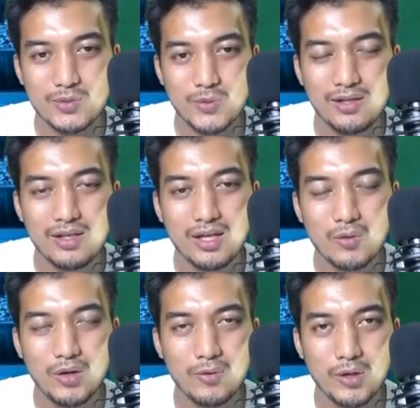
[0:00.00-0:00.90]
well
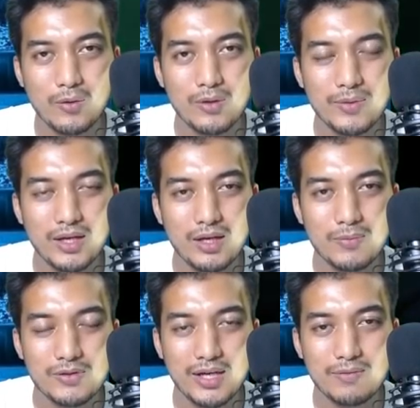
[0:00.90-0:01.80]
where we will be
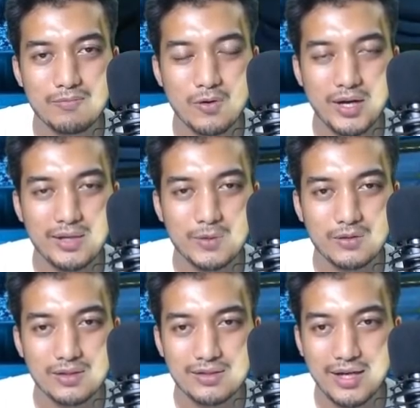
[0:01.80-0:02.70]
able to get more
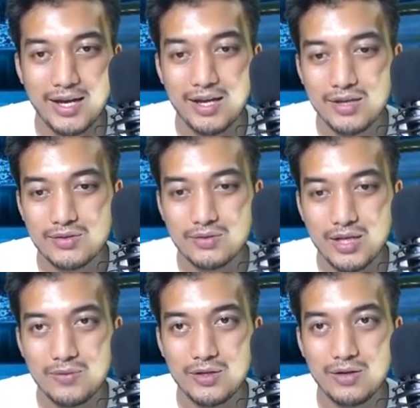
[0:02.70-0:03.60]
anemoculus, okay? So
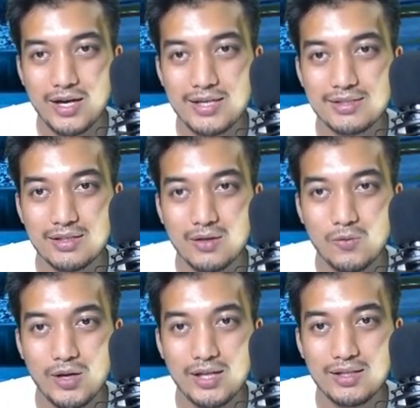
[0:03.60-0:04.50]
there we go, guys.
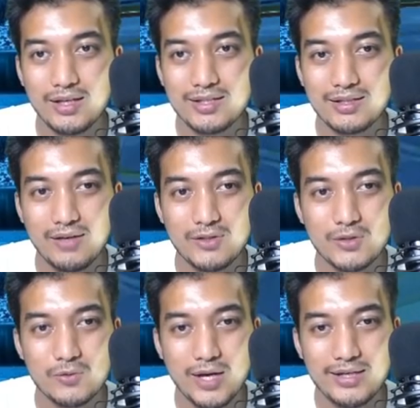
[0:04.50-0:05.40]
Well, it's level
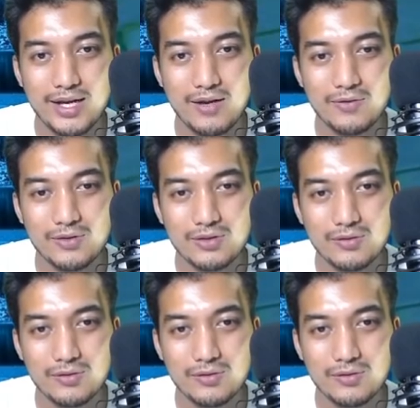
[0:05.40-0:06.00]
2 right now.